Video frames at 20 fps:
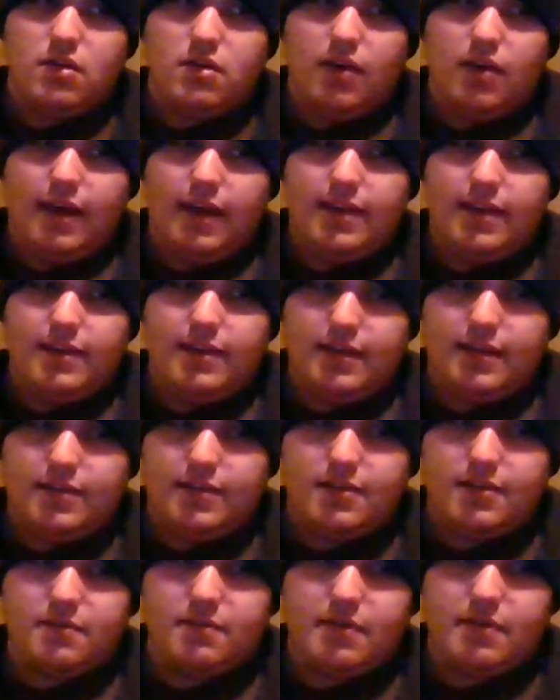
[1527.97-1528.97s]
I think
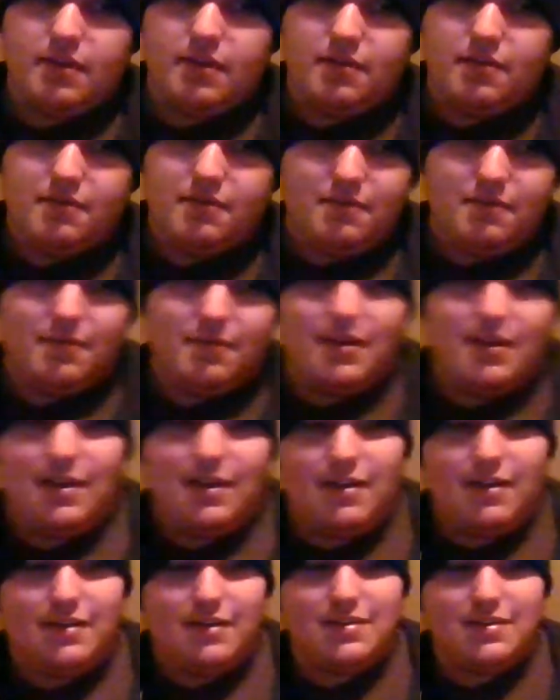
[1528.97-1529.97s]
they're real.
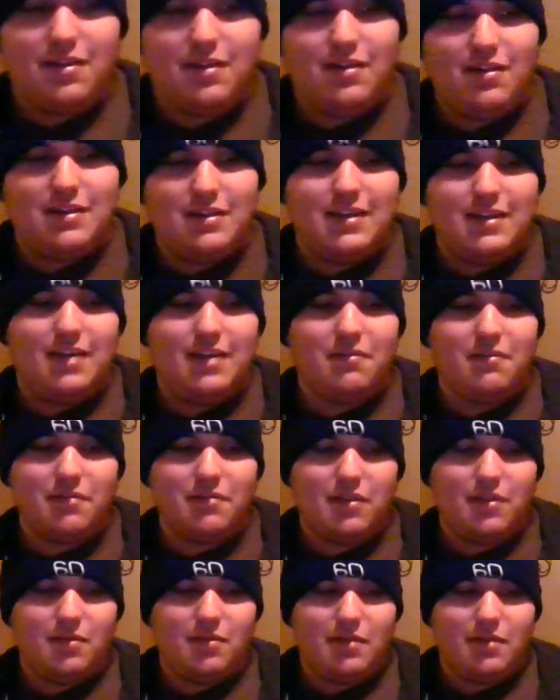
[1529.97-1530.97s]
It's hard to tell
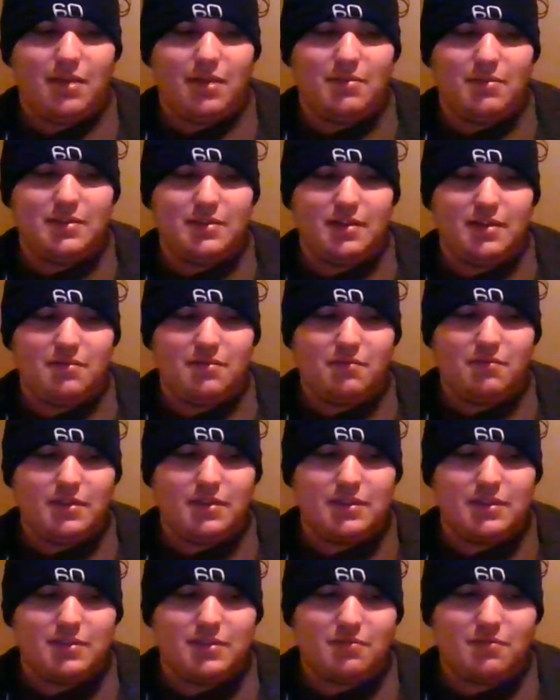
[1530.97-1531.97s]
really with Amazon
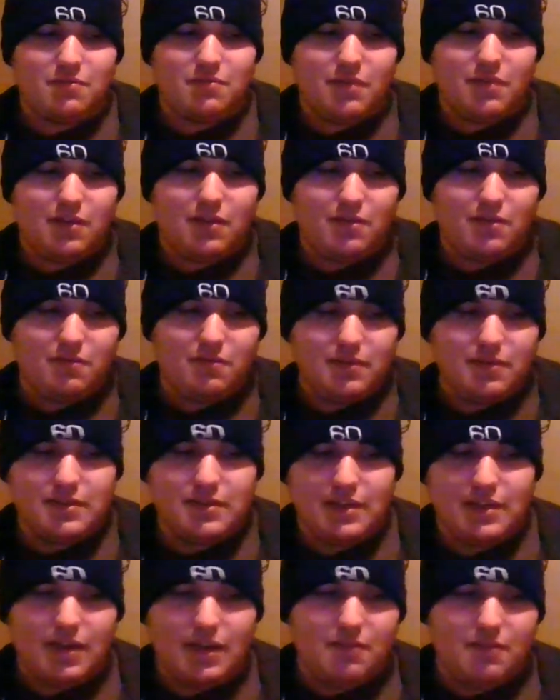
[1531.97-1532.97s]
what's real and
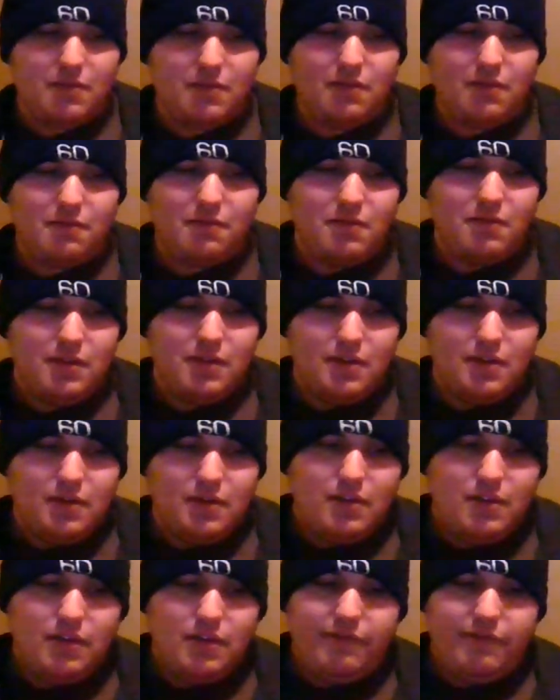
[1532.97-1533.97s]
what's not real.
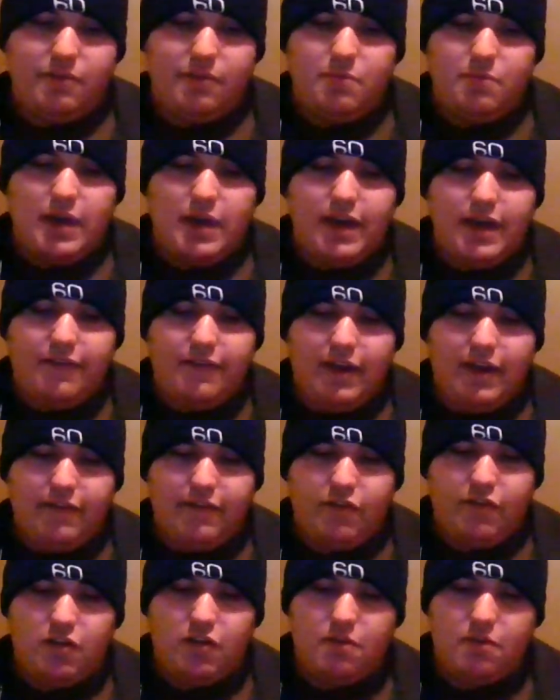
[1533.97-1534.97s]
If you buy,
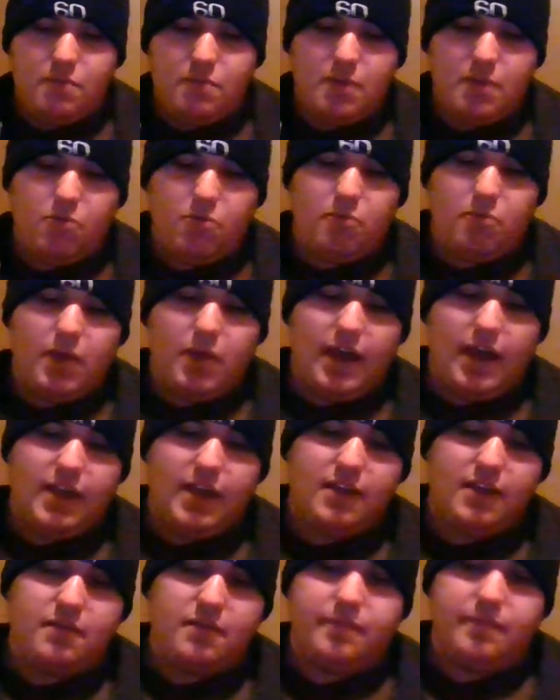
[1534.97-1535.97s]
I've heard of people
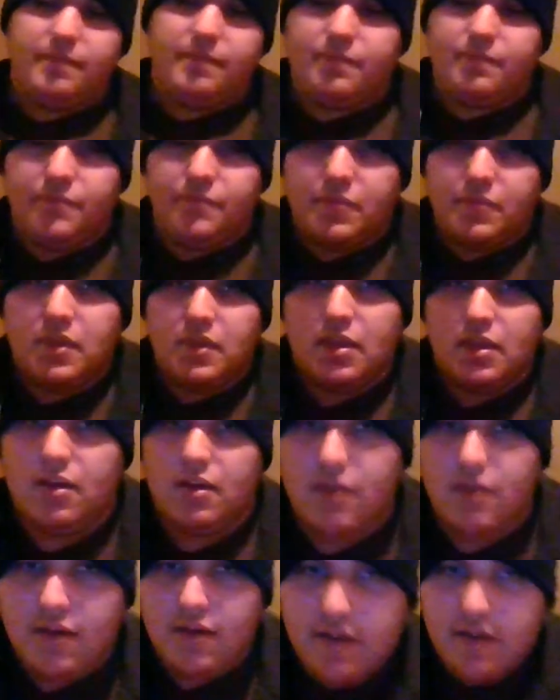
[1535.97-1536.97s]
buying
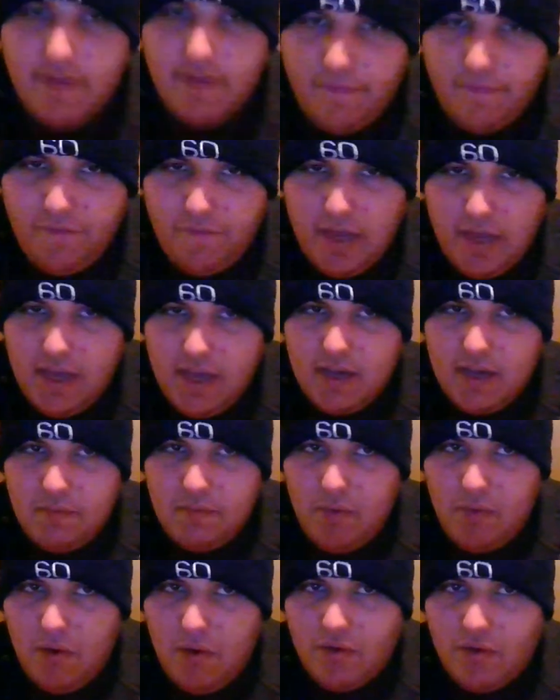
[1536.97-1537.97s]

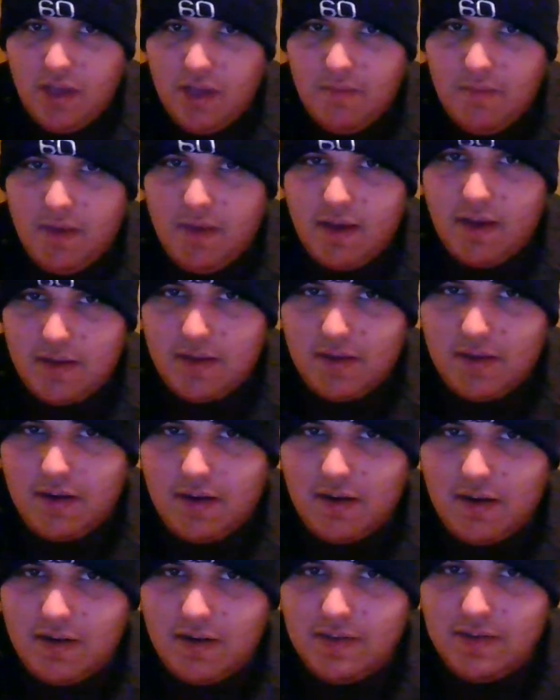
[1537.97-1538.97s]
fake Pokemon
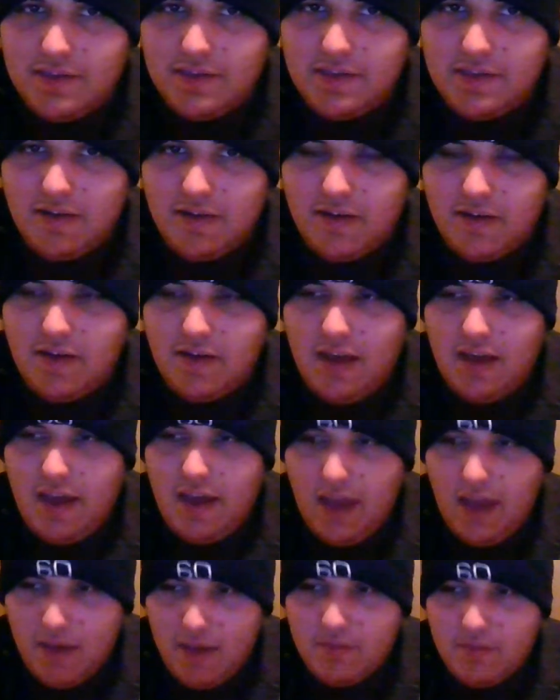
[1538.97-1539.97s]
cards on
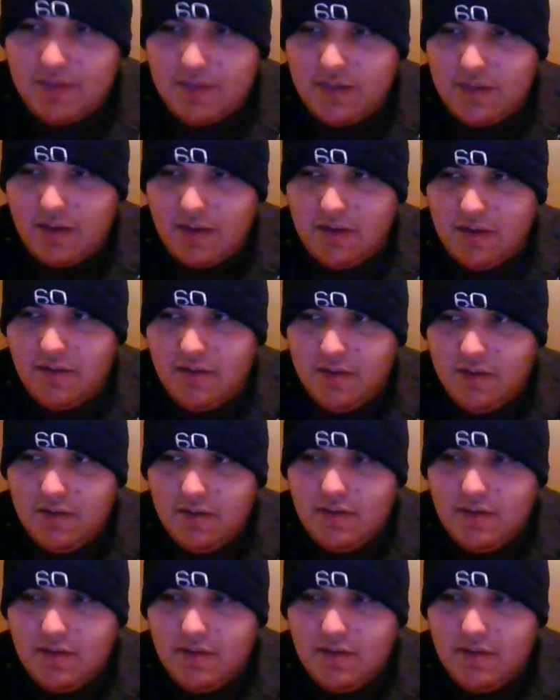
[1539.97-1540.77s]
Amazon.